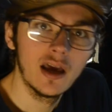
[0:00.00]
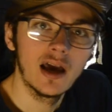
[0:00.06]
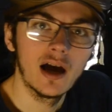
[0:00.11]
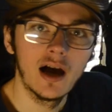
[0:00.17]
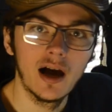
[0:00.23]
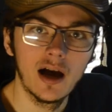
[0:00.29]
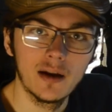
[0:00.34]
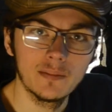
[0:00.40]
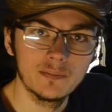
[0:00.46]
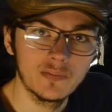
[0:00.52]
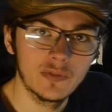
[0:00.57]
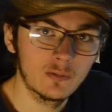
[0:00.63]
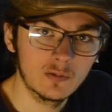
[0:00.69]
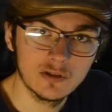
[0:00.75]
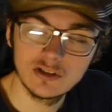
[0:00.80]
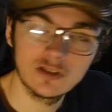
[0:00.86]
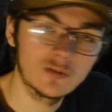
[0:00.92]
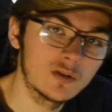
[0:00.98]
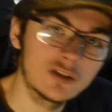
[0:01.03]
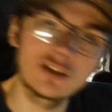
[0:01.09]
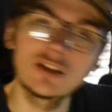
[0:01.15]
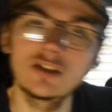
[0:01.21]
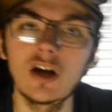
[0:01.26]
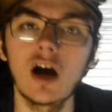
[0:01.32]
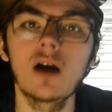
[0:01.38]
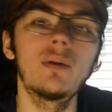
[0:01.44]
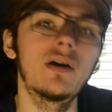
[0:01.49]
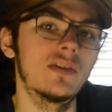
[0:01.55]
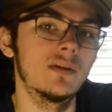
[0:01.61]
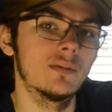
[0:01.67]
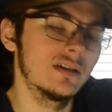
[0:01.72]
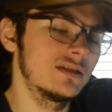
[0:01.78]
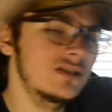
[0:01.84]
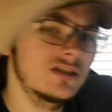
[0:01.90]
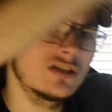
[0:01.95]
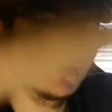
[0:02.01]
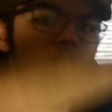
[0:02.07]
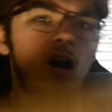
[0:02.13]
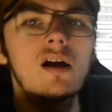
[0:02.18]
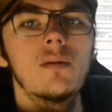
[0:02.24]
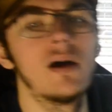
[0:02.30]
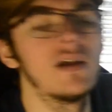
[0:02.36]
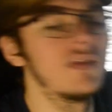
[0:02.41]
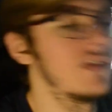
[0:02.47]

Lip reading: we're just gonna talk about them. Let's just talk about